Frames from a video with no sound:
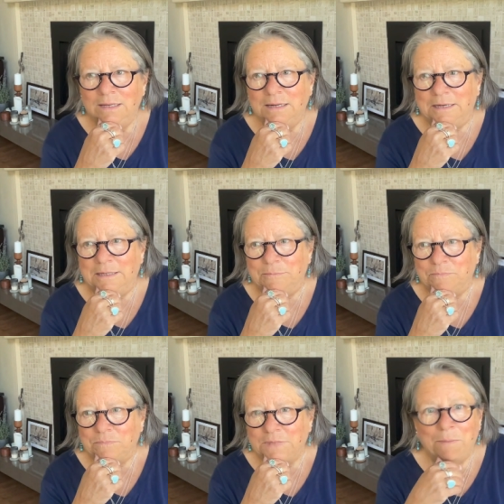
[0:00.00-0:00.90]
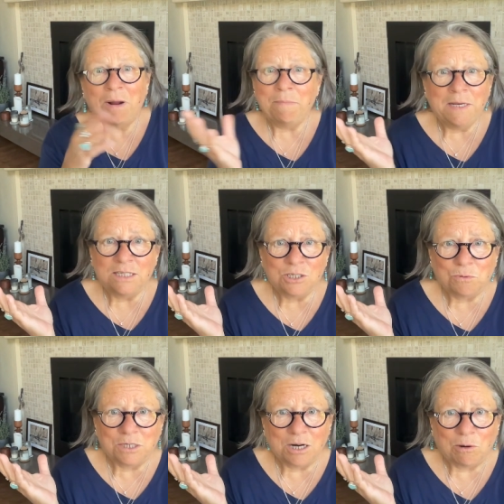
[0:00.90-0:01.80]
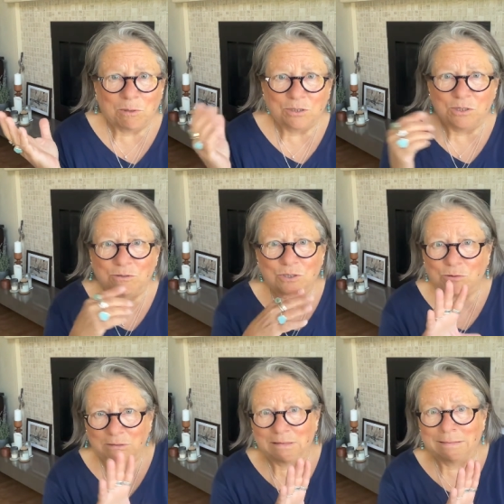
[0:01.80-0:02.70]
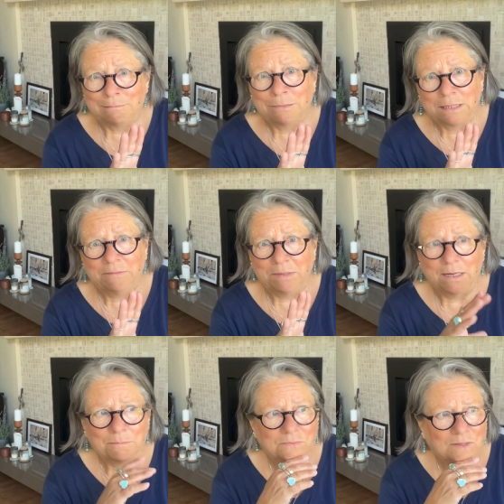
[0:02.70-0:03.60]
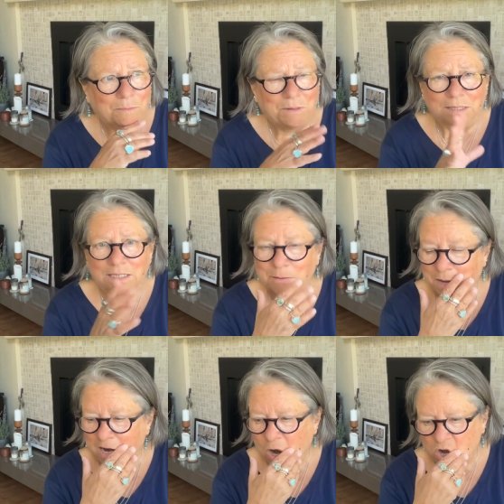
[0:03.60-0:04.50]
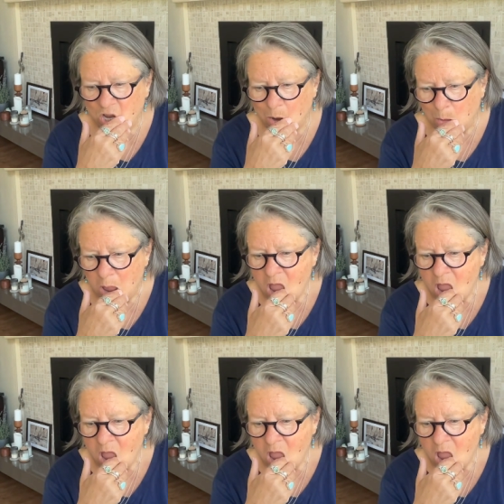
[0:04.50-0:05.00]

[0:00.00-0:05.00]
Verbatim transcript: Um, and my pieces were terrible too, so believe me, I'm, I'm in the same category too.